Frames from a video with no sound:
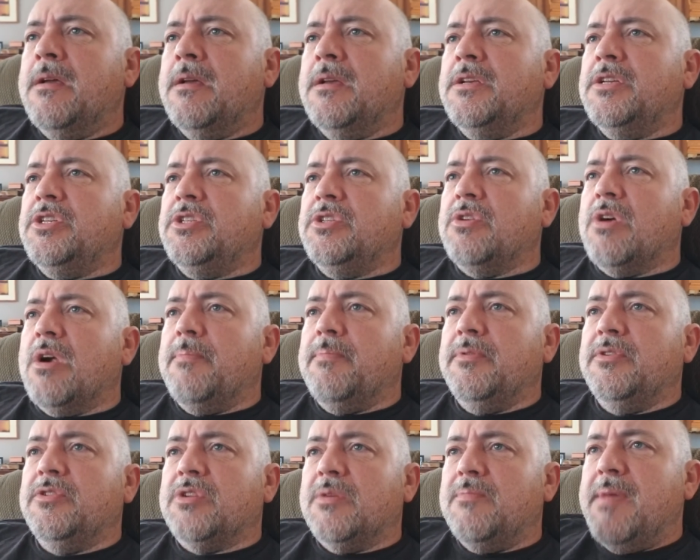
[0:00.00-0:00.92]

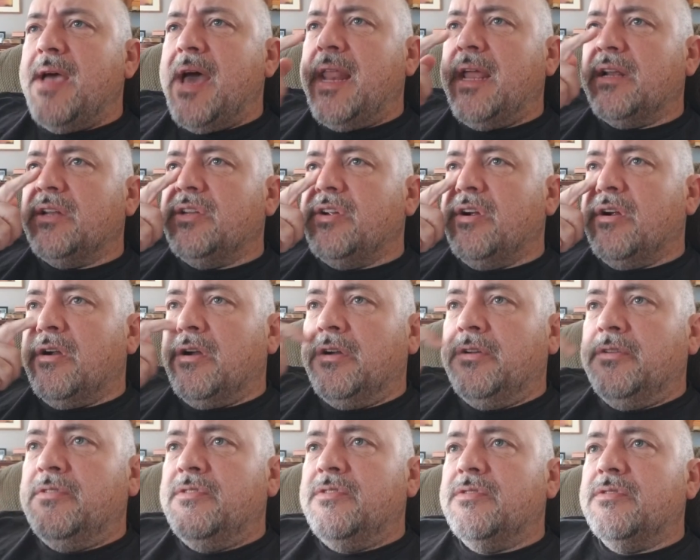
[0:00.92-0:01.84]
sharp, dramatic
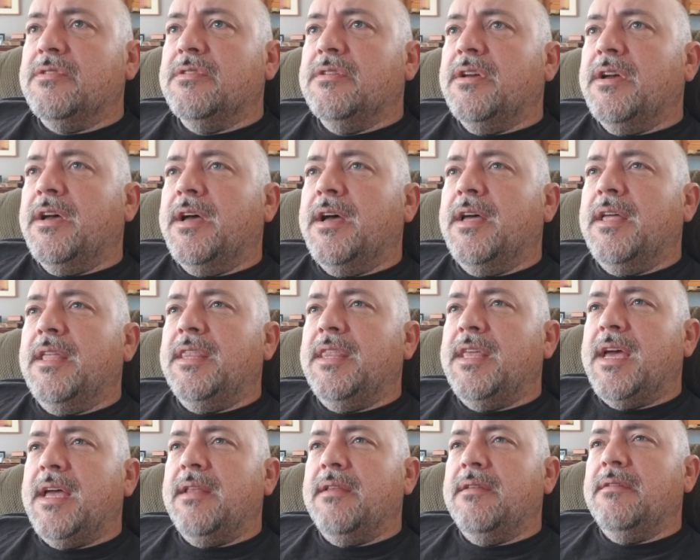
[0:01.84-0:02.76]
turns
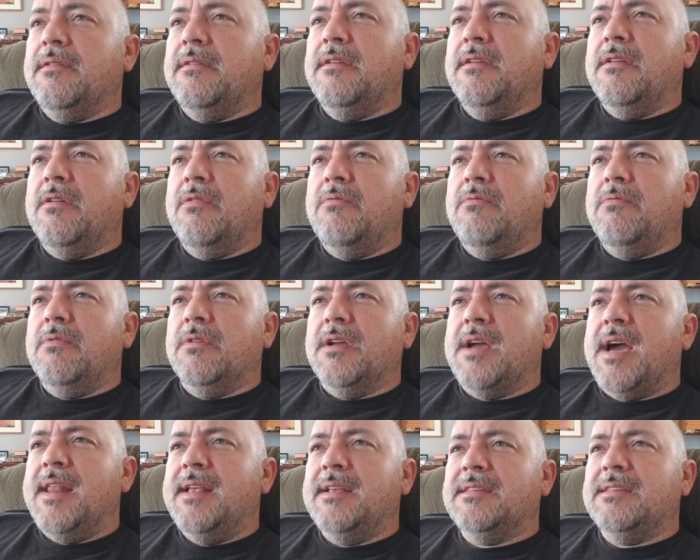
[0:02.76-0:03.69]
that you don't
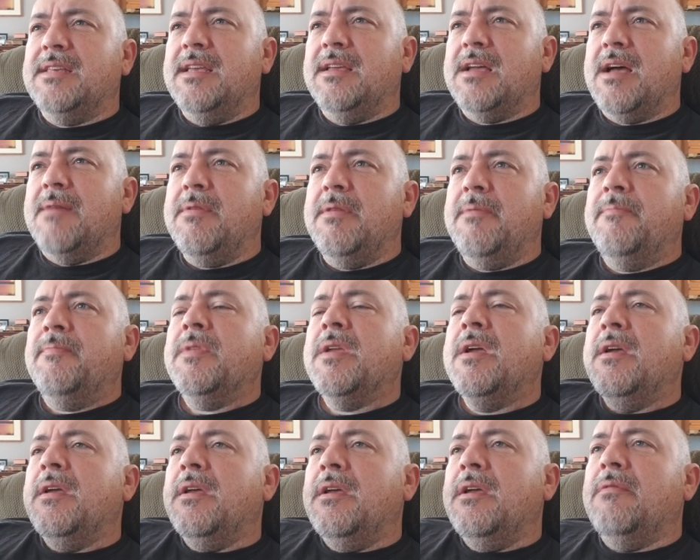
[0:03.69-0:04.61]
kind of see coming.
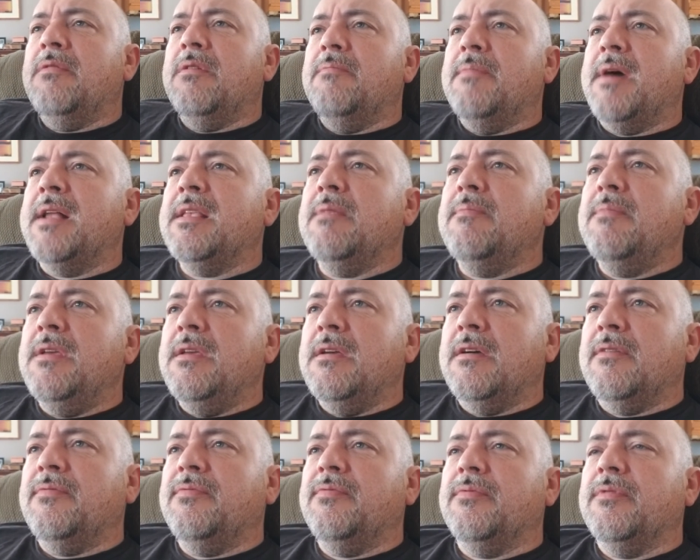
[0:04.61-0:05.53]
It reminded me
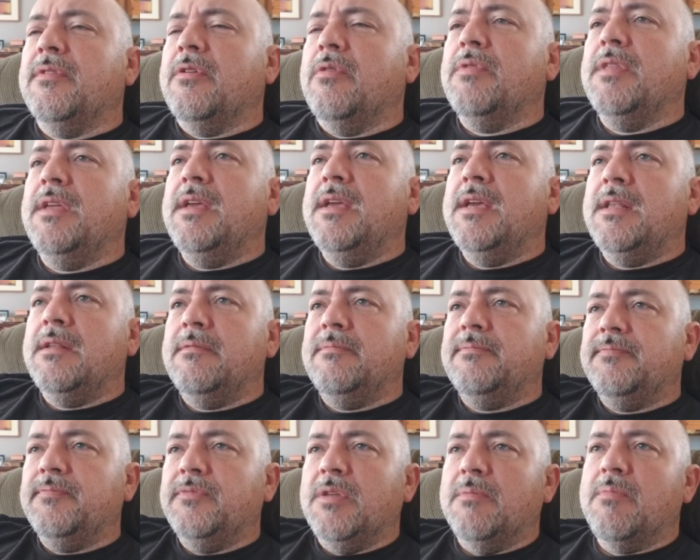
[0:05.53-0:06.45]
of, only
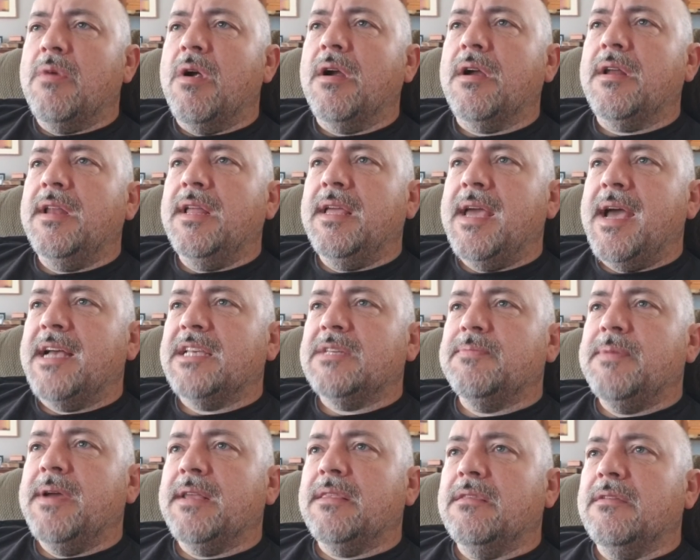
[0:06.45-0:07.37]
in the marketing
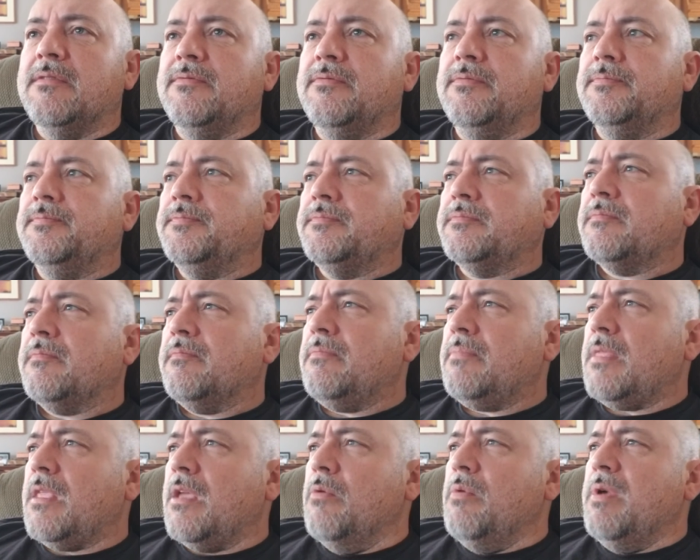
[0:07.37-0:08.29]
aspect, of
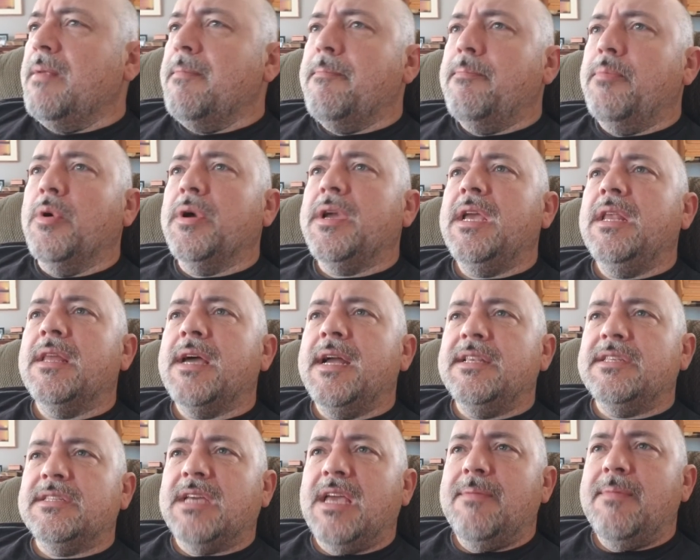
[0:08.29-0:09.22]
when Boogie
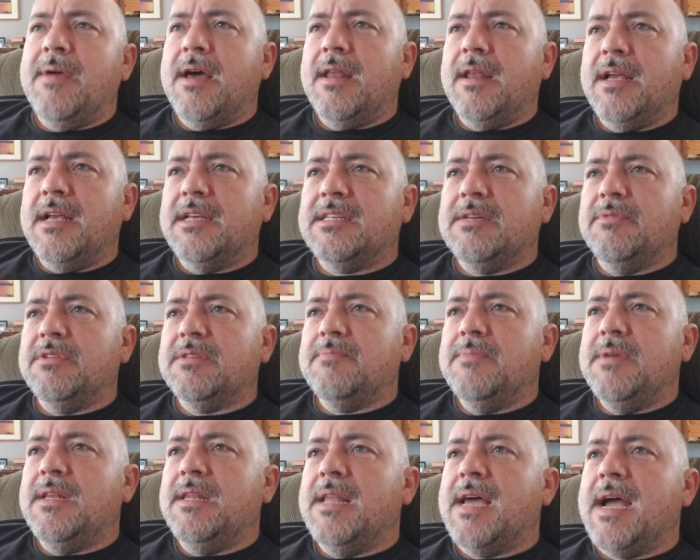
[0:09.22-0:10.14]
Nights came out. I guess that was
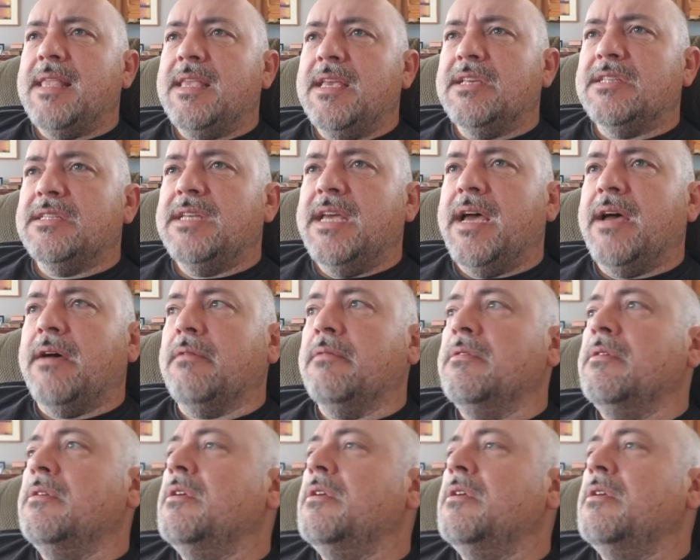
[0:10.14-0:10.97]
mid-90s now.